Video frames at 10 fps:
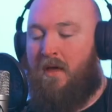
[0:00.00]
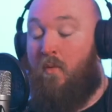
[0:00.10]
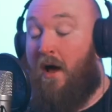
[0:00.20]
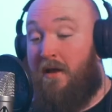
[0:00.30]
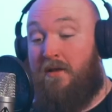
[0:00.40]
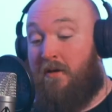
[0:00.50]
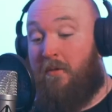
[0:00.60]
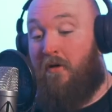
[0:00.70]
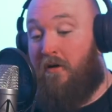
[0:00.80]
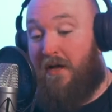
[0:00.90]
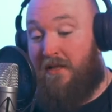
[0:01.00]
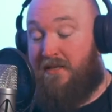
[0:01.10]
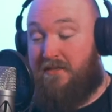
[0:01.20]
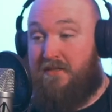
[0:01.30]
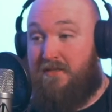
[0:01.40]
Well, and don't be wrong,
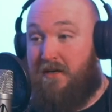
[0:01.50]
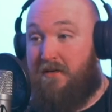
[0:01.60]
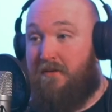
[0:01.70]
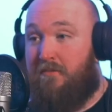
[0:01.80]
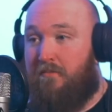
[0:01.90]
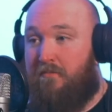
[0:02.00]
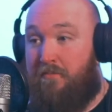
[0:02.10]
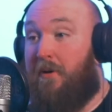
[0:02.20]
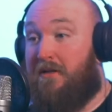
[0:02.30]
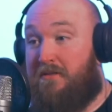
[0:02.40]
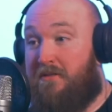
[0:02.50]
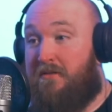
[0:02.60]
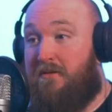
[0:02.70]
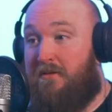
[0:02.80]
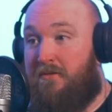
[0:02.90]
it does suck. Yeah.
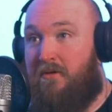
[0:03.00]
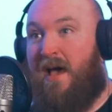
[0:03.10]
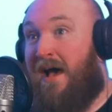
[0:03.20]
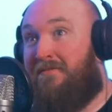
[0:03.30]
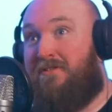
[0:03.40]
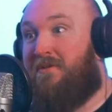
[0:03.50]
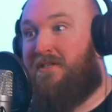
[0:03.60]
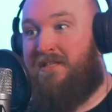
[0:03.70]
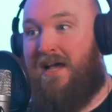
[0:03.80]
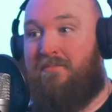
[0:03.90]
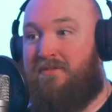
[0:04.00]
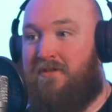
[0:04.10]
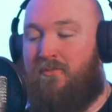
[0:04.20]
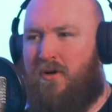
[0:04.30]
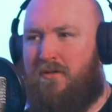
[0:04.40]
But you have to accept
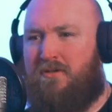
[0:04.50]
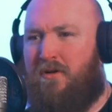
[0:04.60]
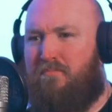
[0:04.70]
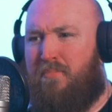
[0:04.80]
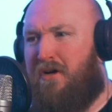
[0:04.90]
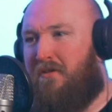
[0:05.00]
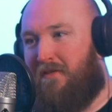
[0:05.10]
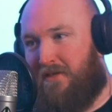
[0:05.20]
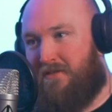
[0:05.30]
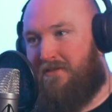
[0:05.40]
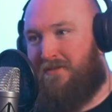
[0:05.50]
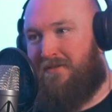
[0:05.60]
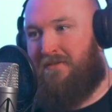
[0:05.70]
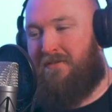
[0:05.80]
that the world's not perfect. It's like being on a